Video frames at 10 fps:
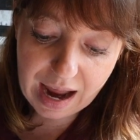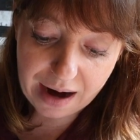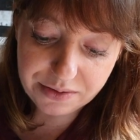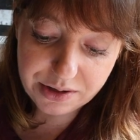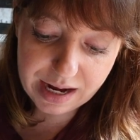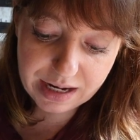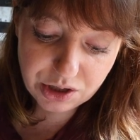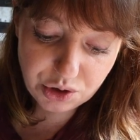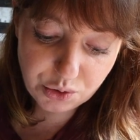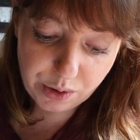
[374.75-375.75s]
After they had
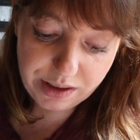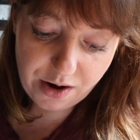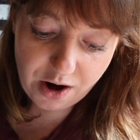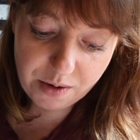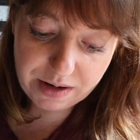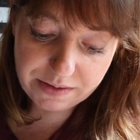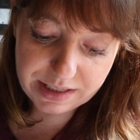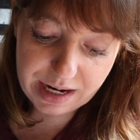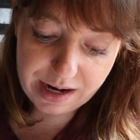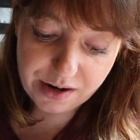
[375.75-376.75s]
destroyed the army of
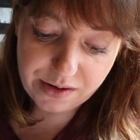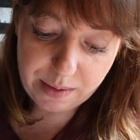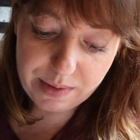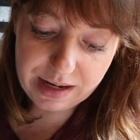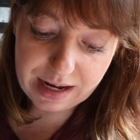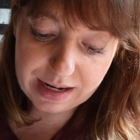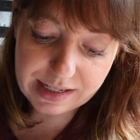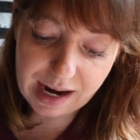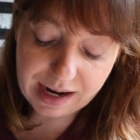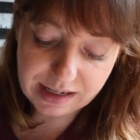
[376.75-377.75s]
Seir, they began
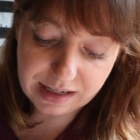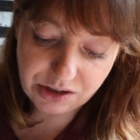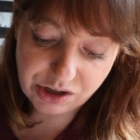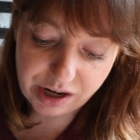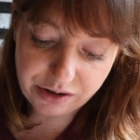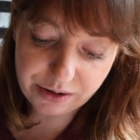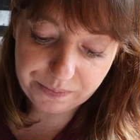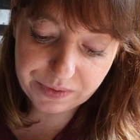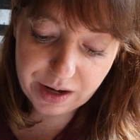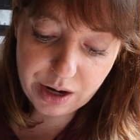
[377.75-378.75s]
attacking each other.
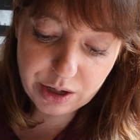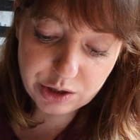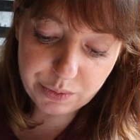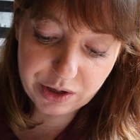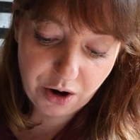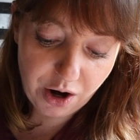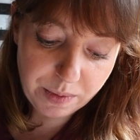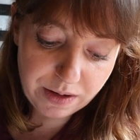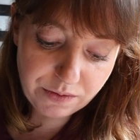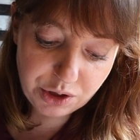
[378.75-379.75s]
So when the
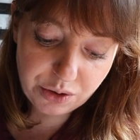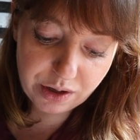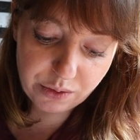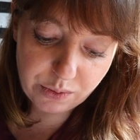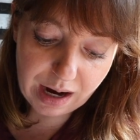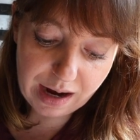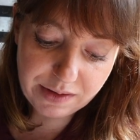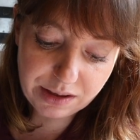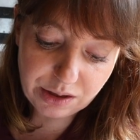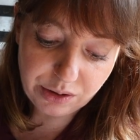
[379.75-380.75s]
army of Judah
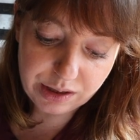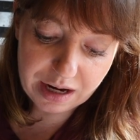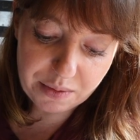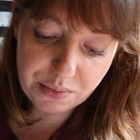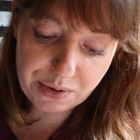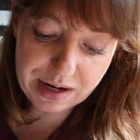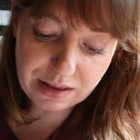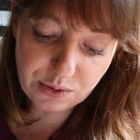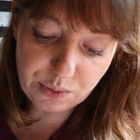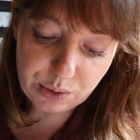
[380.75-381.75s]
arrived at the lookout
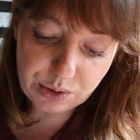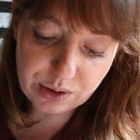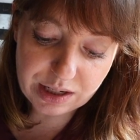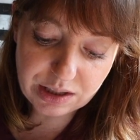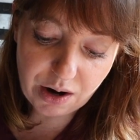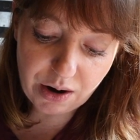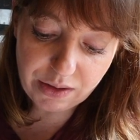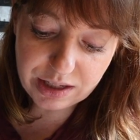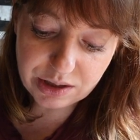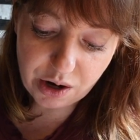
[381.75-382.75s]
point in the wilderness,
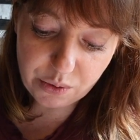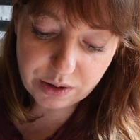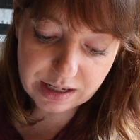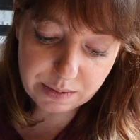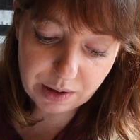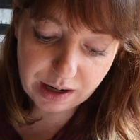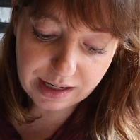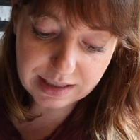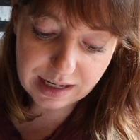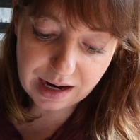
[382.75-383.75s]
all they saw were dead
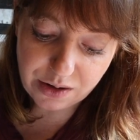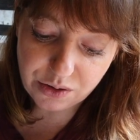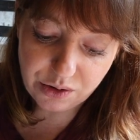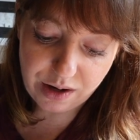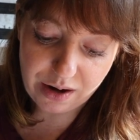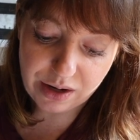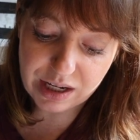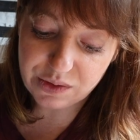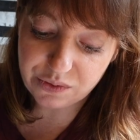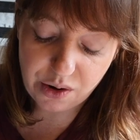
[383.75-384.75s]
bodies lying on the ground
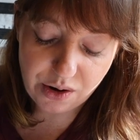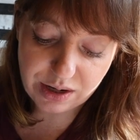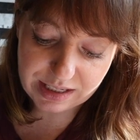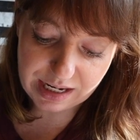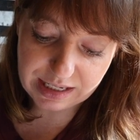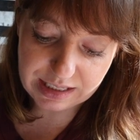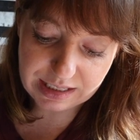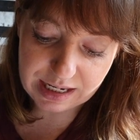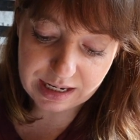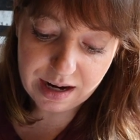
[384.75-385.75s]
as far as they could
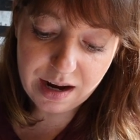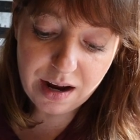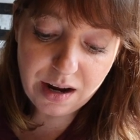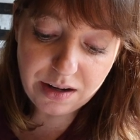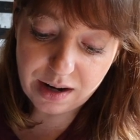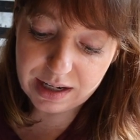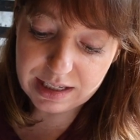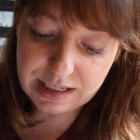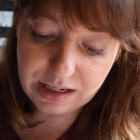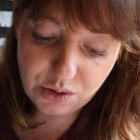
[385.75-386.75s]
see. Not a
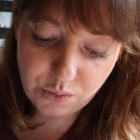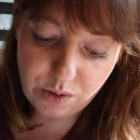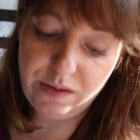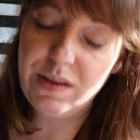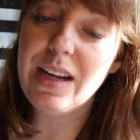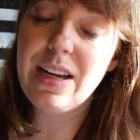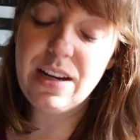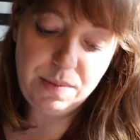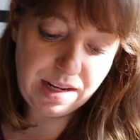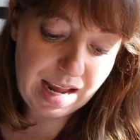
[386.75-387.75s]
single one of the
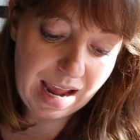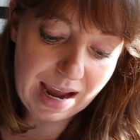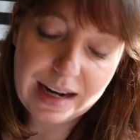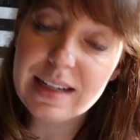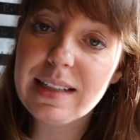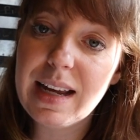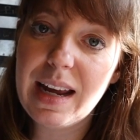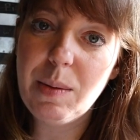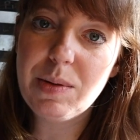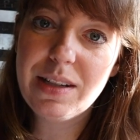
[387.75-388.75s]
enemy had
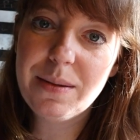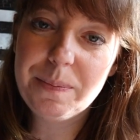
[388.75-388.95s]
escaped.